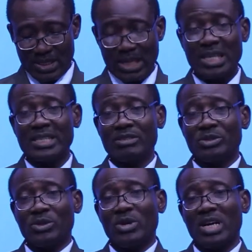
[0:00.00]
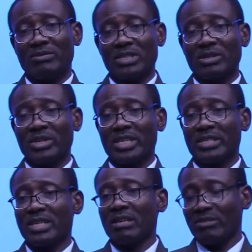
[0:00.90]
And if you don't have the
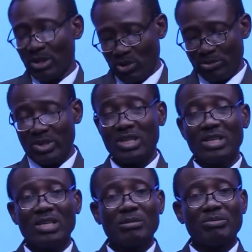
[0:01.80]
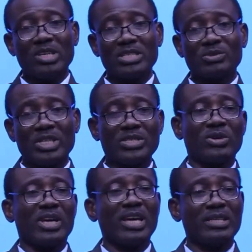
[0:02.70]
green envelope, please raise your
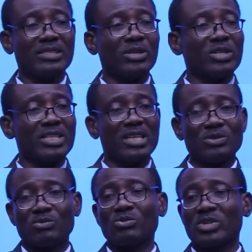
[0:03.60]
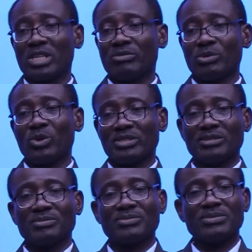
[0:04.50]
hand. The ushers will give you one.
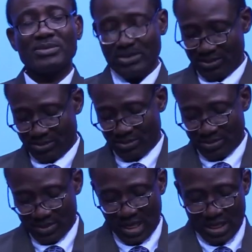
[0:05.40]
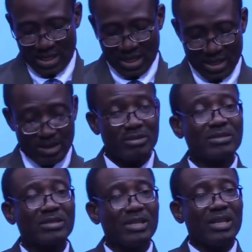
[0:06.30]
And uh,
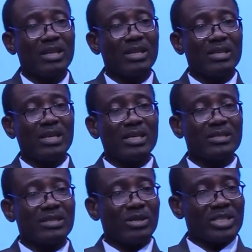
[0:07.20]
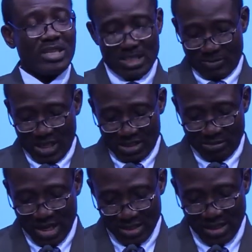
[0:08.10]
let the ushers pass the
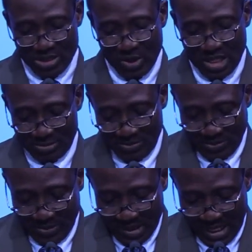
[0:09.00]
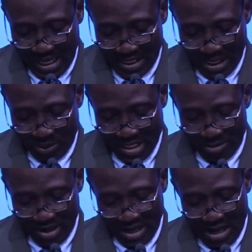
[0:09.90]
basket round. And uh, we shall
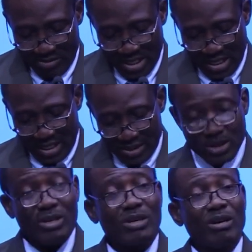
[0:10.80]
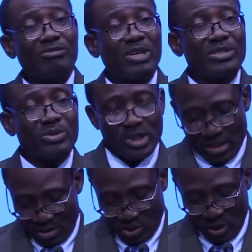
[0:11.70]
be having an offertory
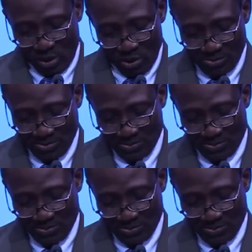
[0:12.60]
solo